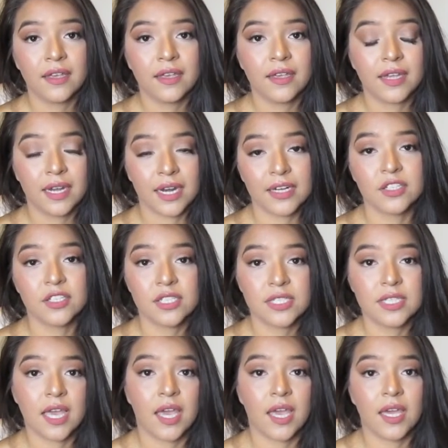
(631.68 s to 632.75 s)
Can I just
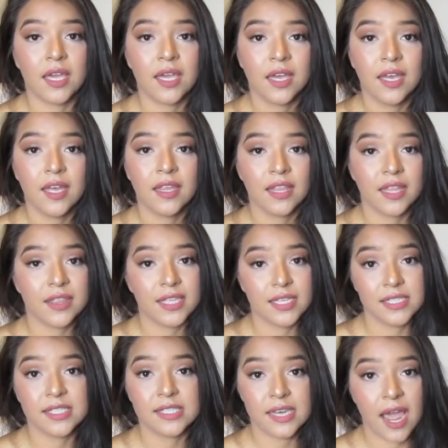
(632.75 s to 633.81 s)
say that
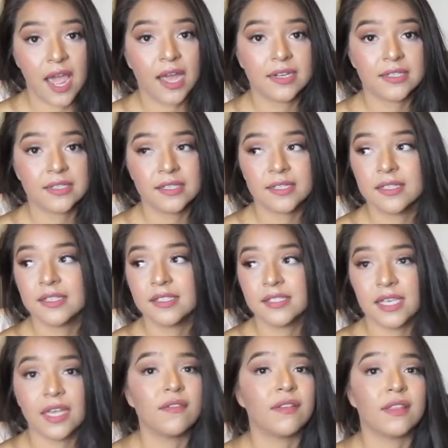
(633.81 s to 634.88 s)
these snacks
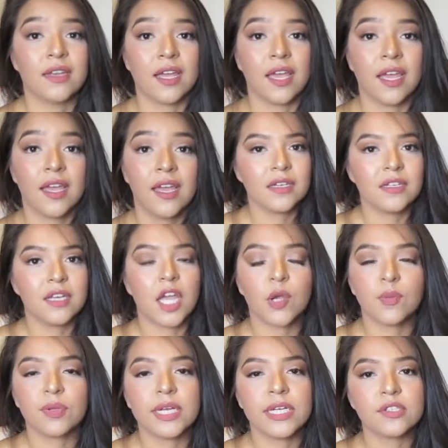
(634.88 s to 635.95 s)
saved the day?
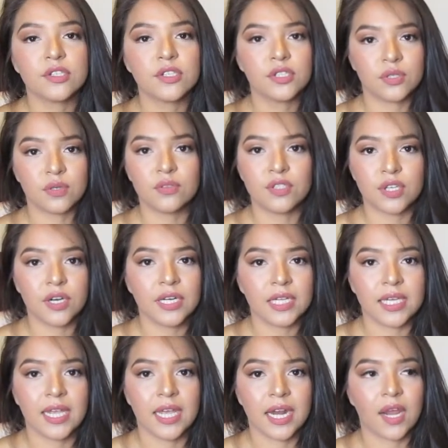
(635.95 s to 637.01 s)
Airplanes are so
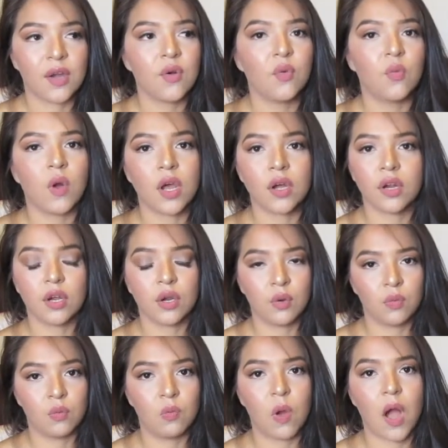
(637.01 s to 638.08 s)
dirty, and I don't want
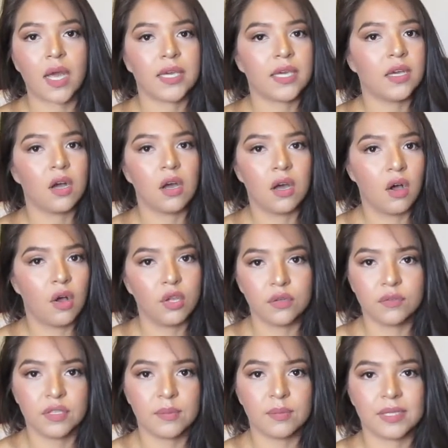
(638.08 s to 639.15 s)
her walking all
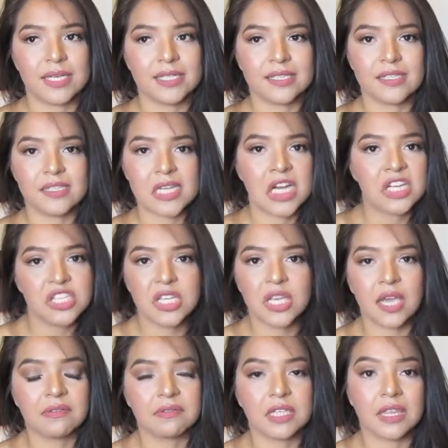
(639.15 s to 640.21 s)
over the place and
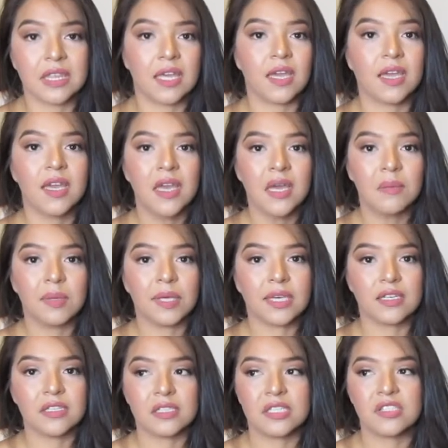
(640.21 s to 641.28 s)
touching everything,
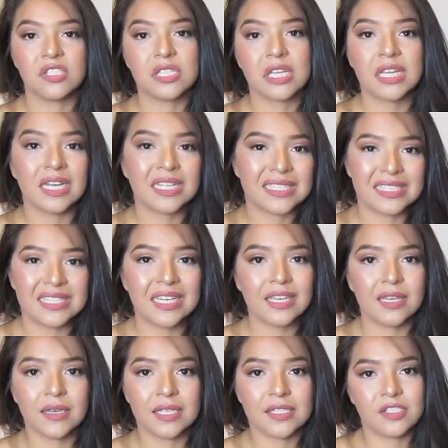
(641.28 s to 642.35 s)
because then she's gonna get sick
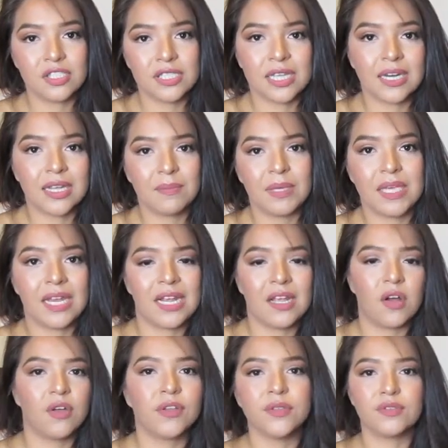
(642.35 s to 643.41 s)
because she's gonna be getting
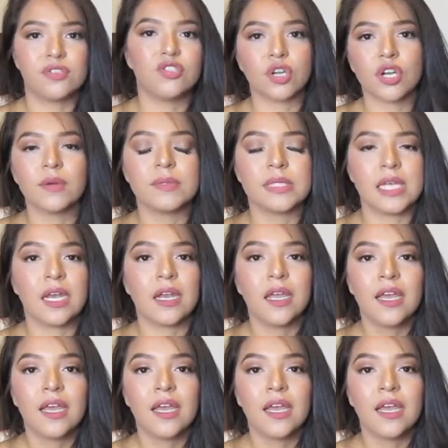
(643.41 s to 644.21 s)
all those germs, and